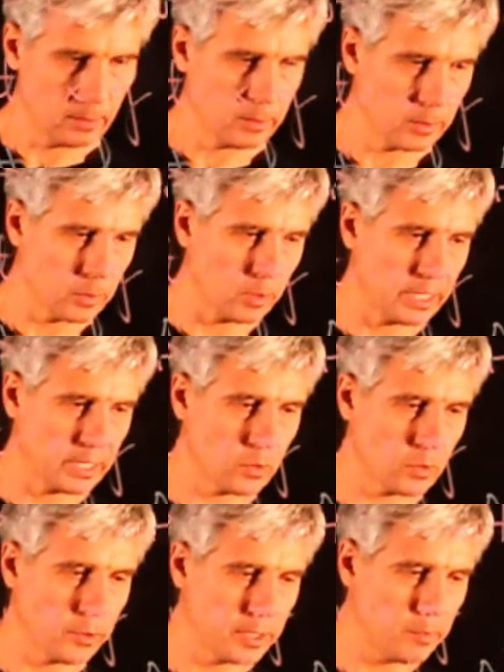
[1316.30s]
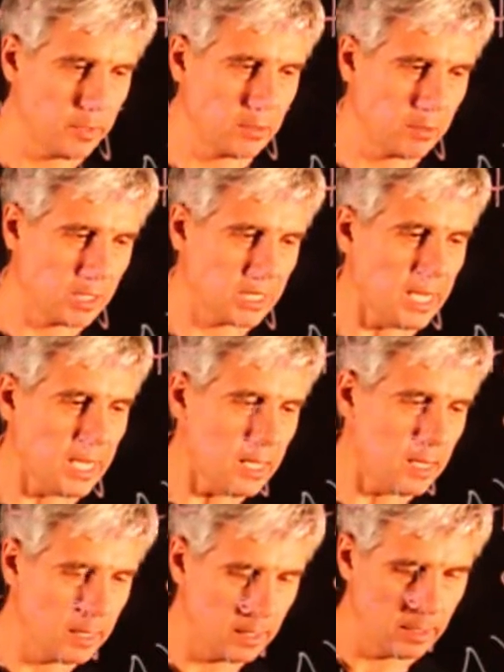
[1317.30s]
So let's call this matrix A
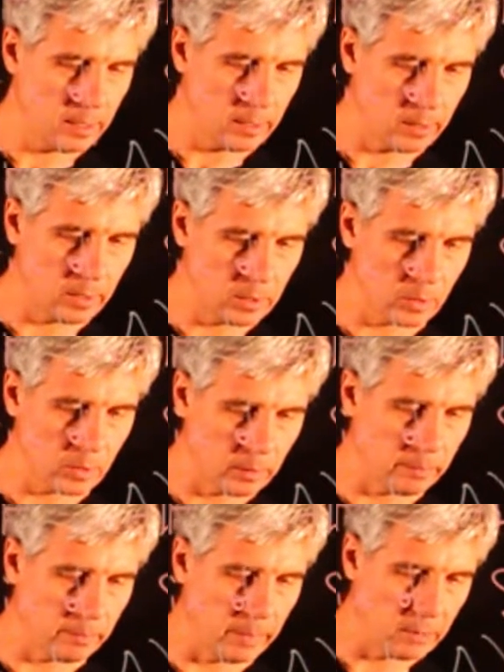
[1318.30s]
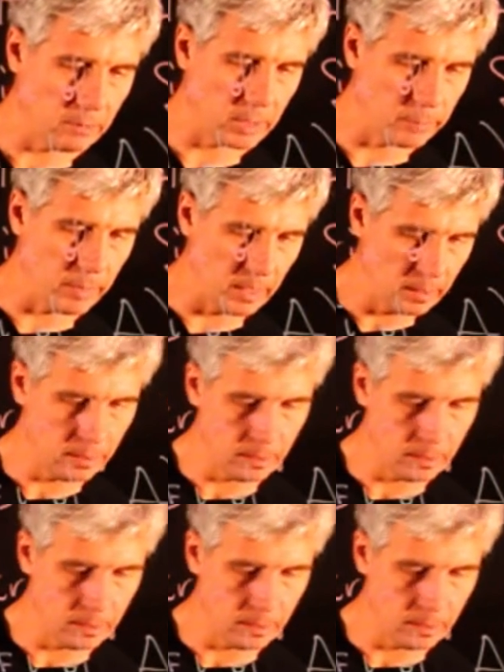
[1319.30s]
and this matrix B.